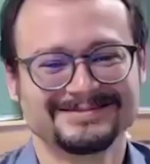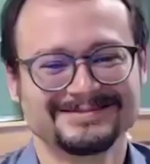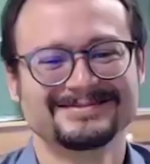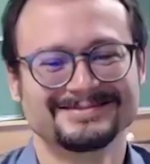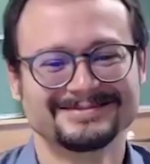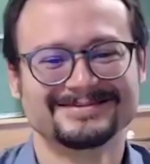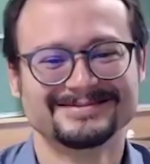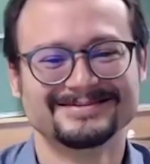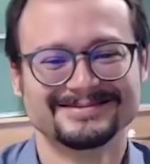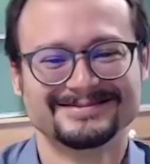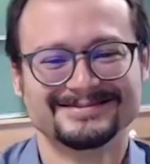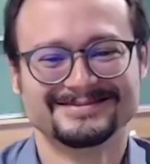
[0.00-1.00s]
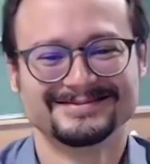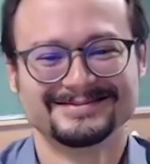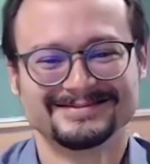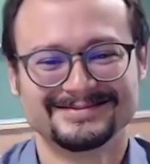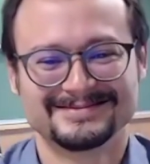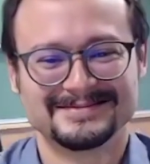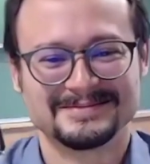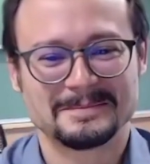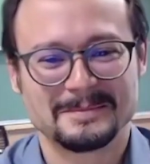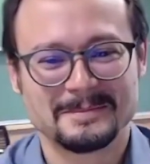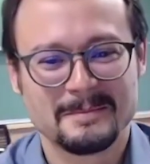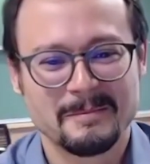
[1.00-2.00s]
not a good attitude. No?
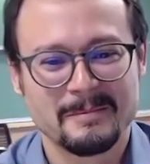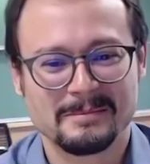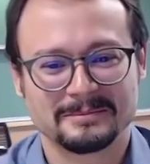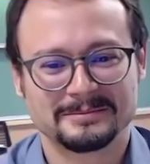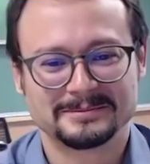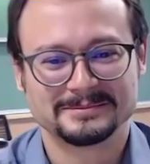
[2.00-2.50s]
So we have to